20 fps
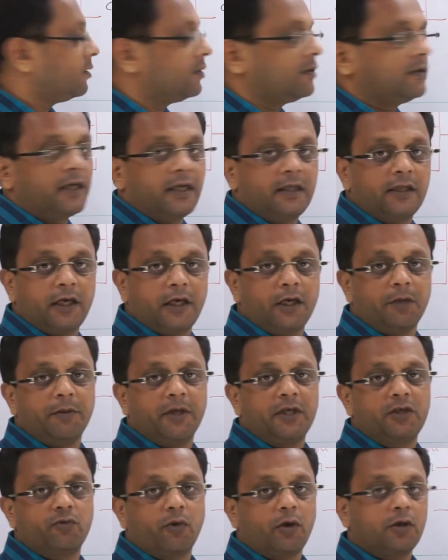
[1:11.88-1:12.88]
then the
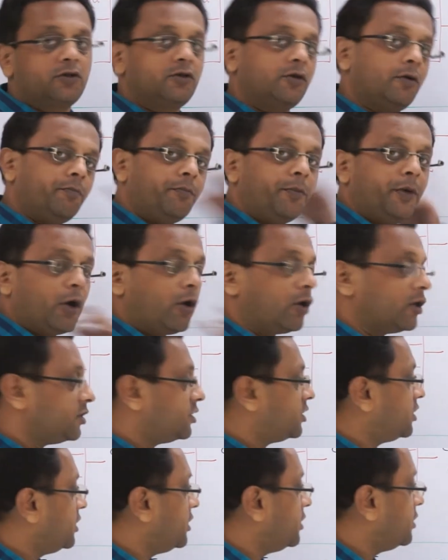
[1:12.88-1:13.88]
image was beyond
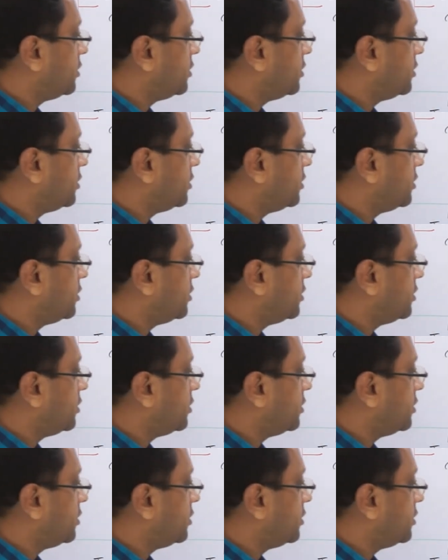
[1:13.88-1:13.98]
C.